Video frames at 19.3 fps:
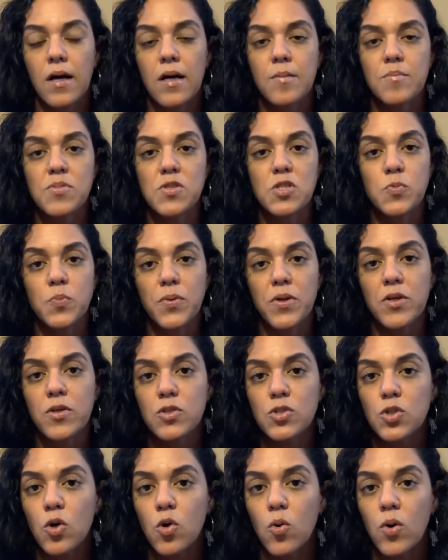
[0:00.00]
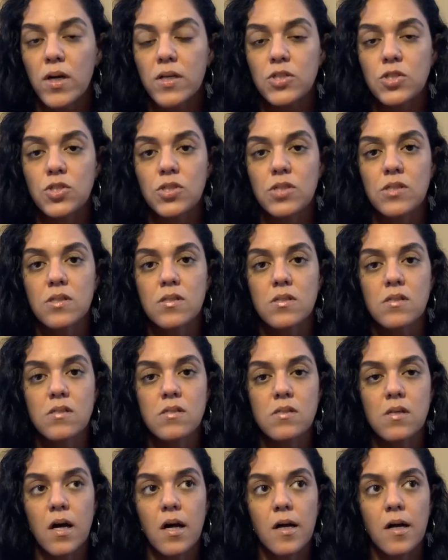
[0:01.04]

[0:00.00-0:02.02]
spiritual questions.